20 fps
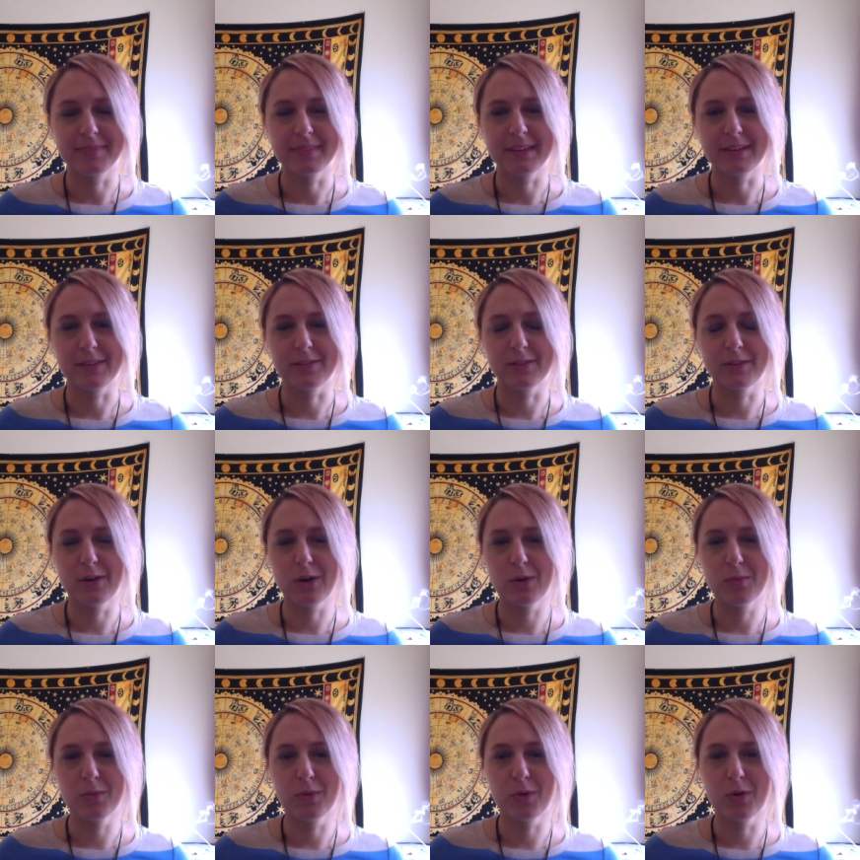there's
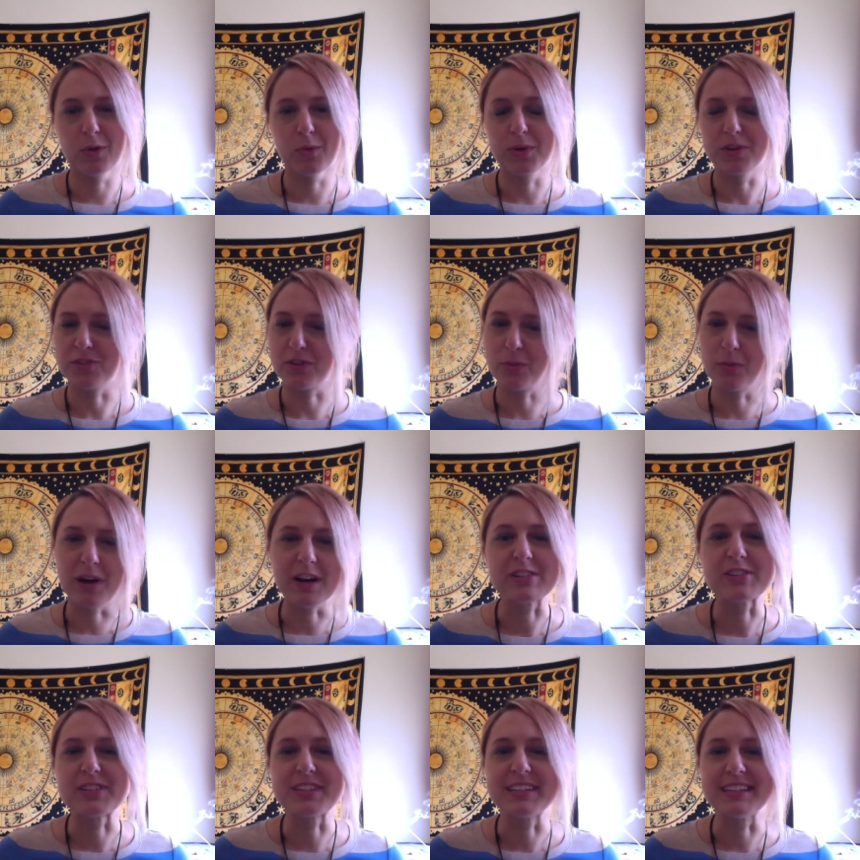no more
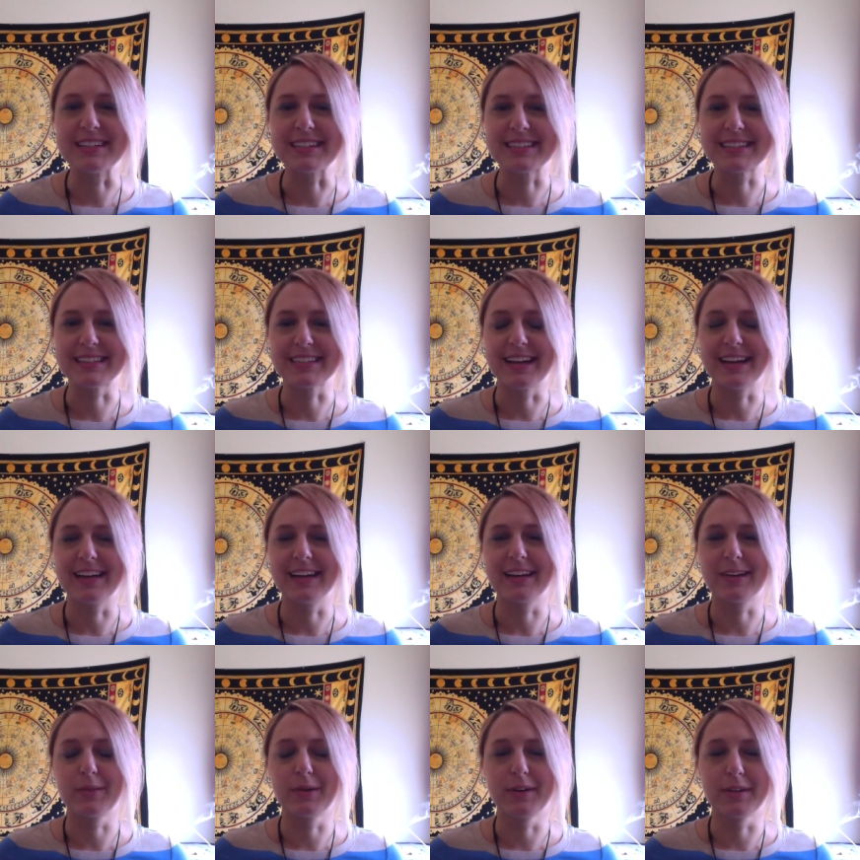wishy-washiness.
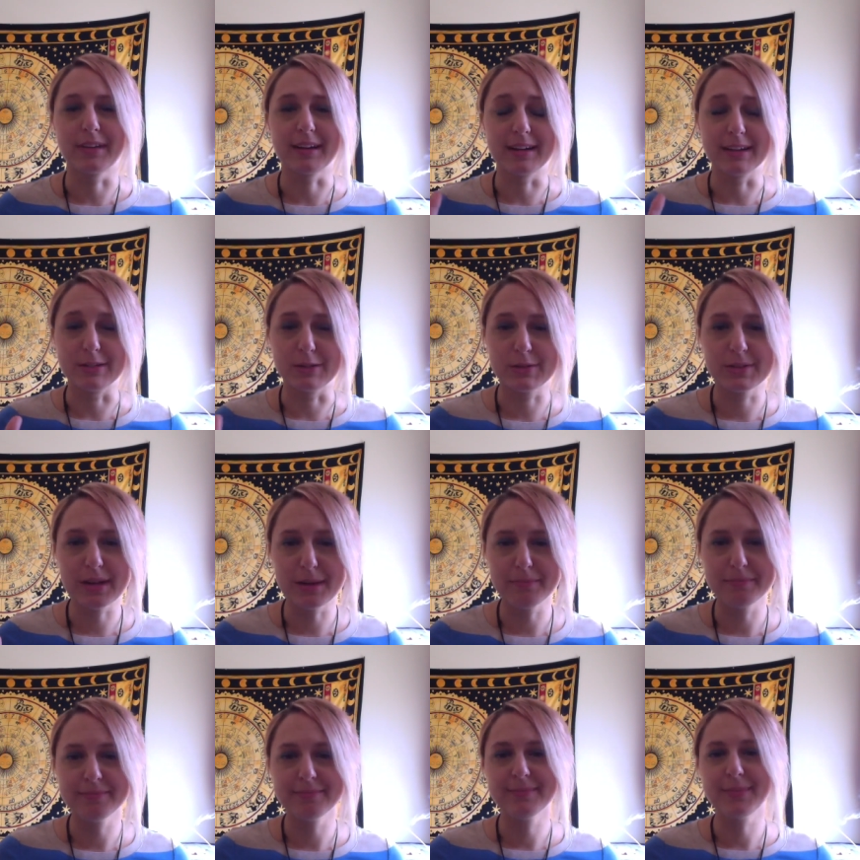Like, we're either going to do
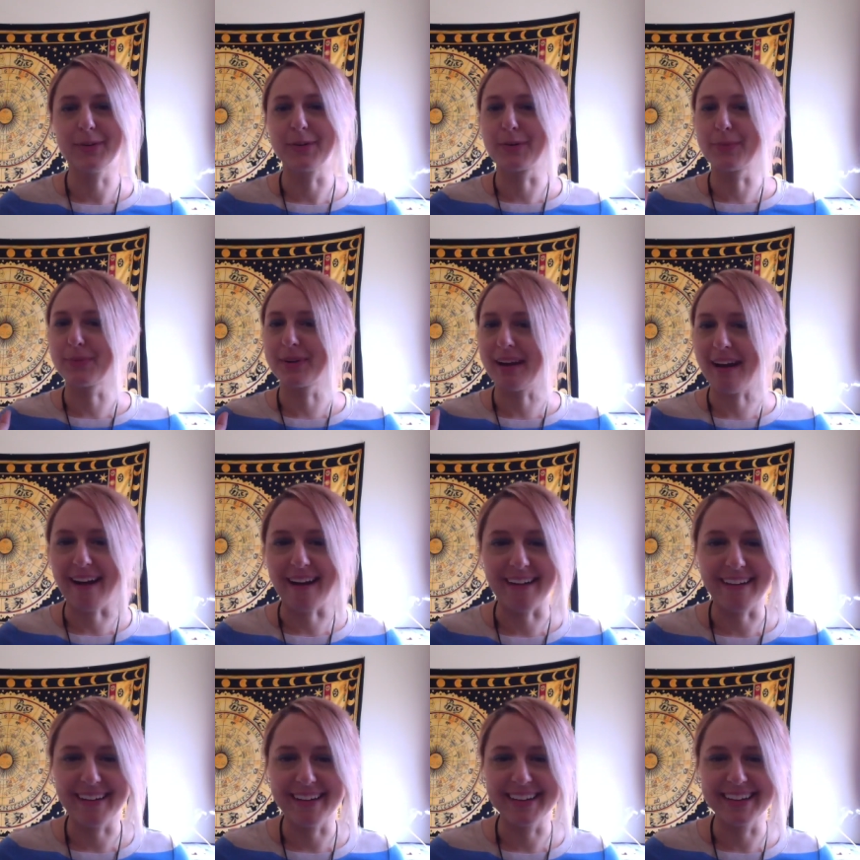something or we're
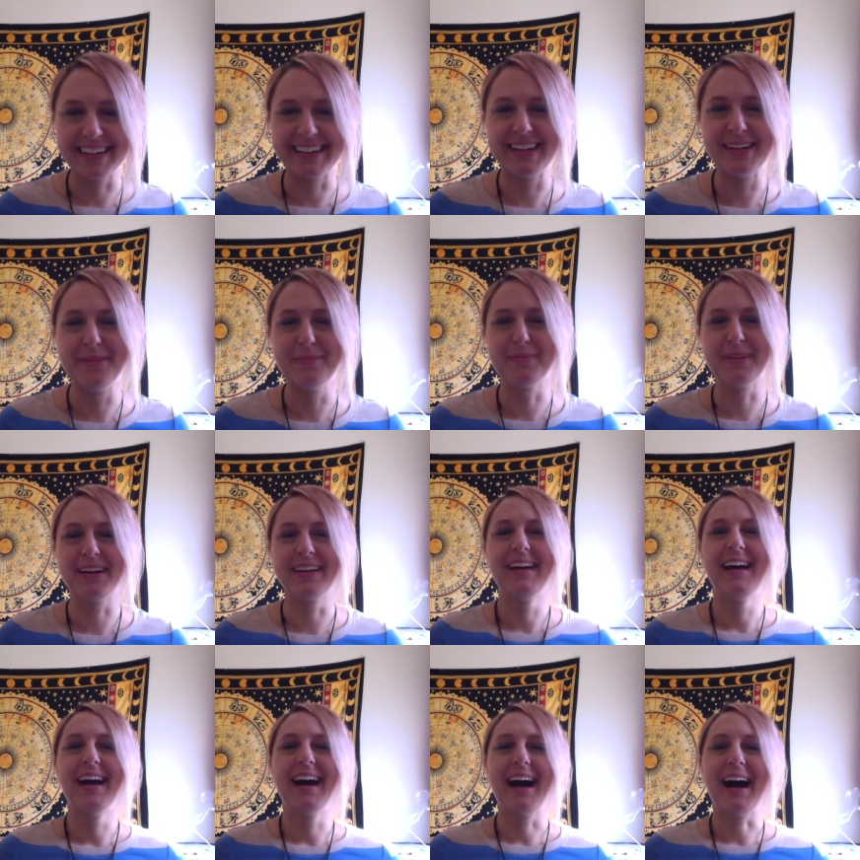not.
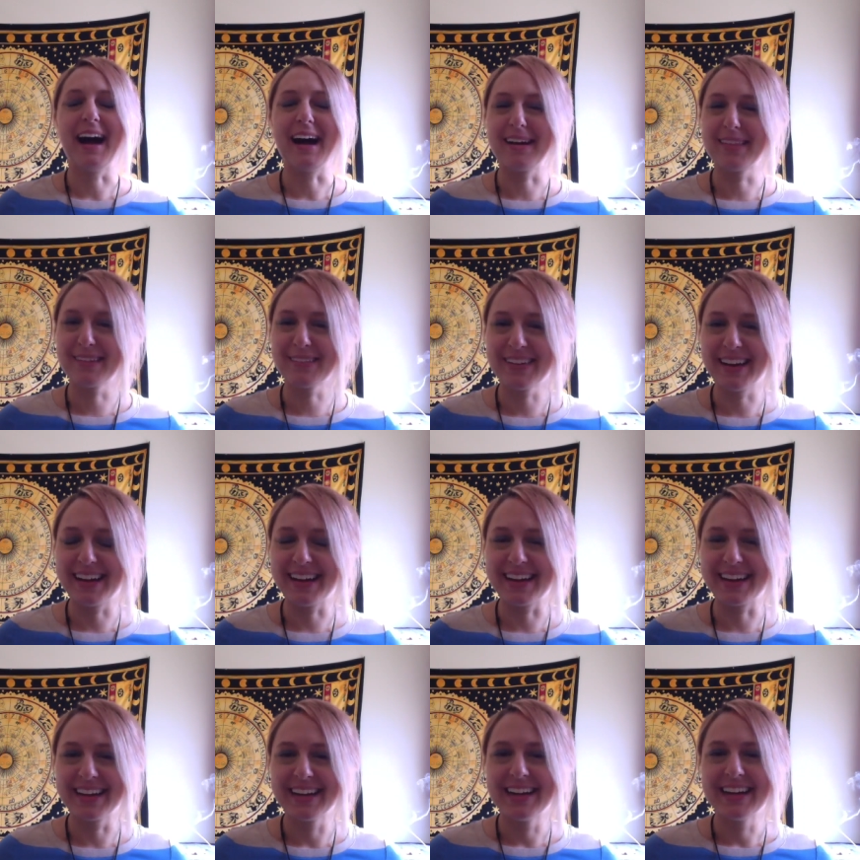But either
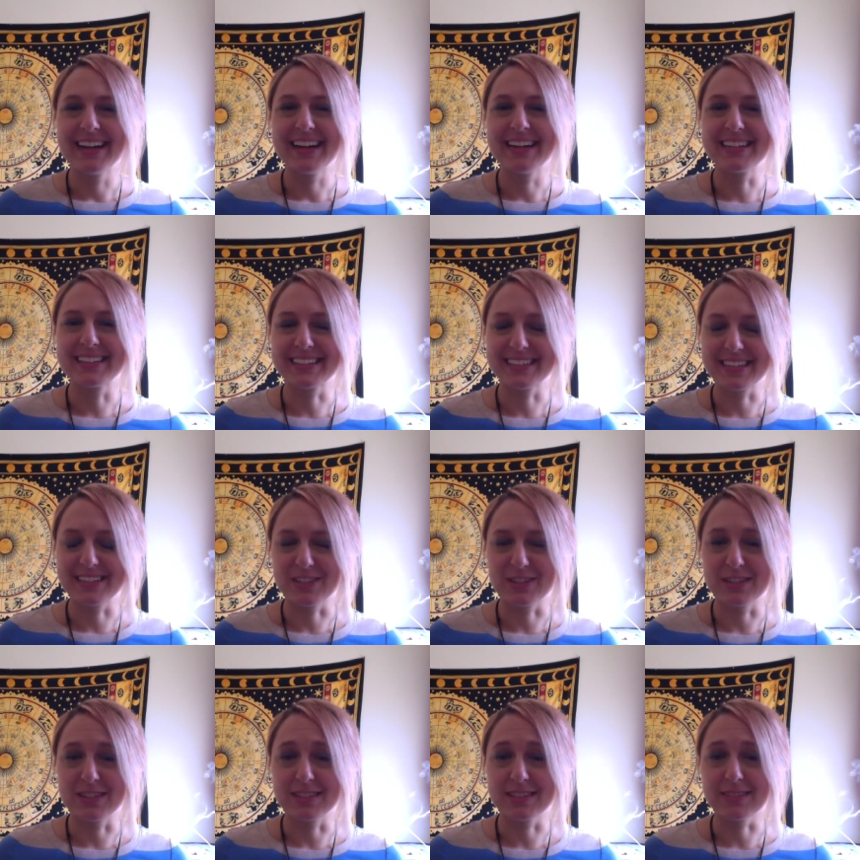way, a
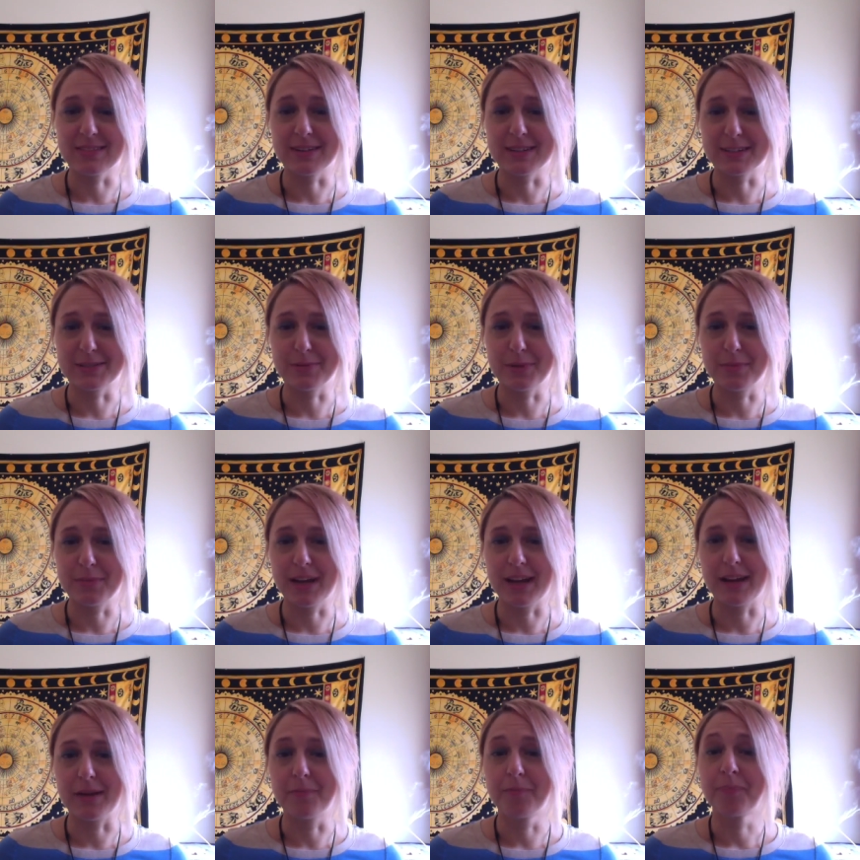decision is going to be
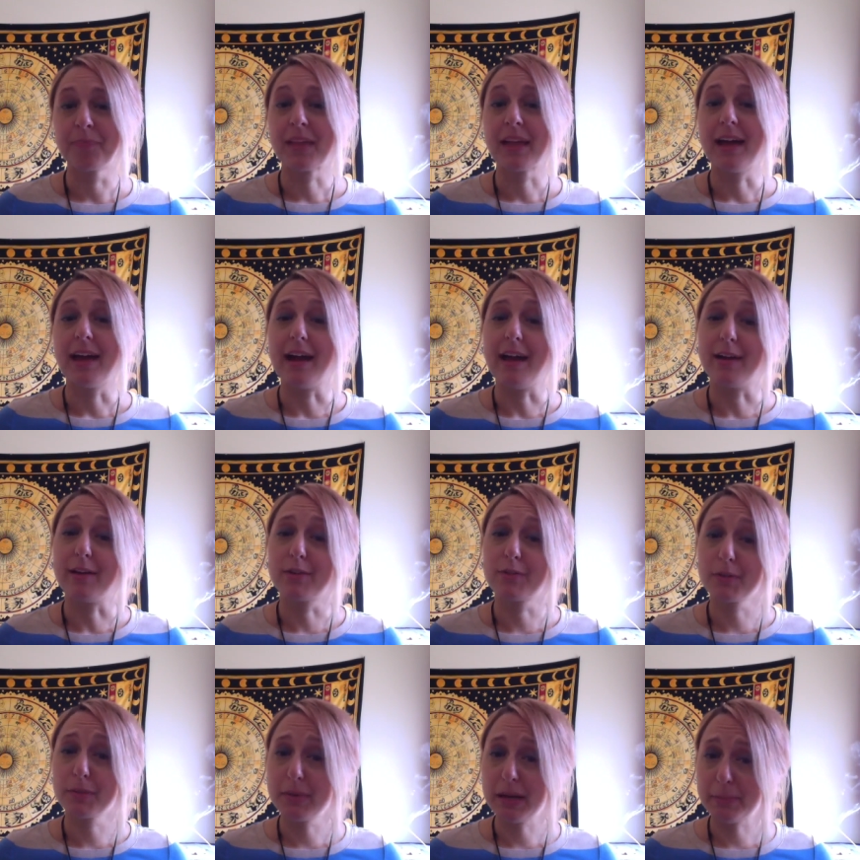made.
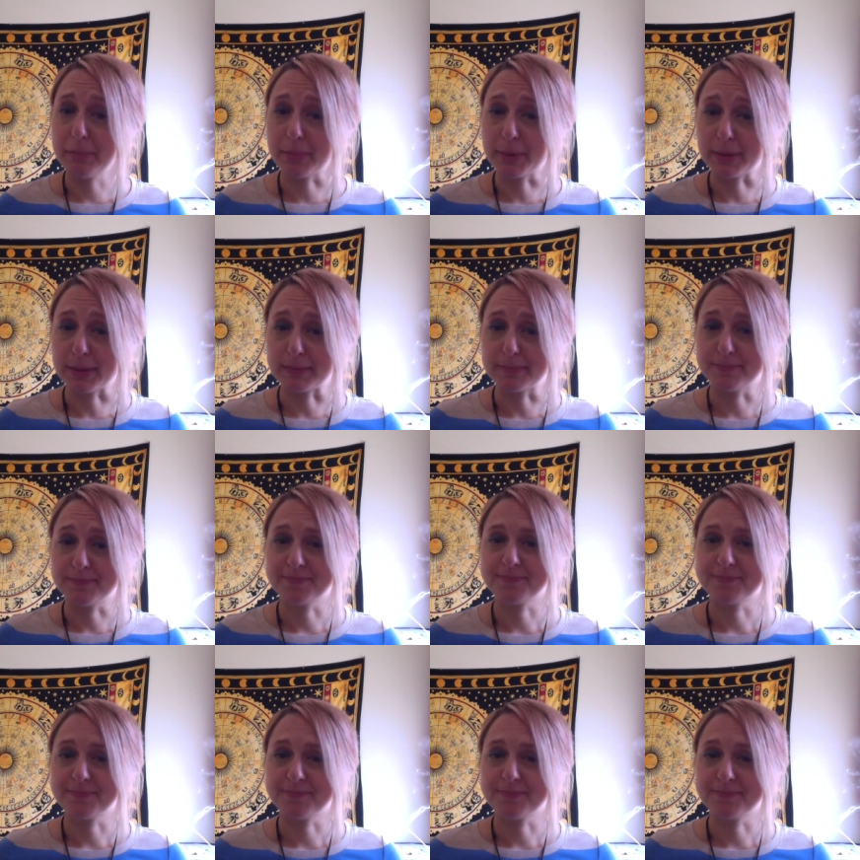And remember,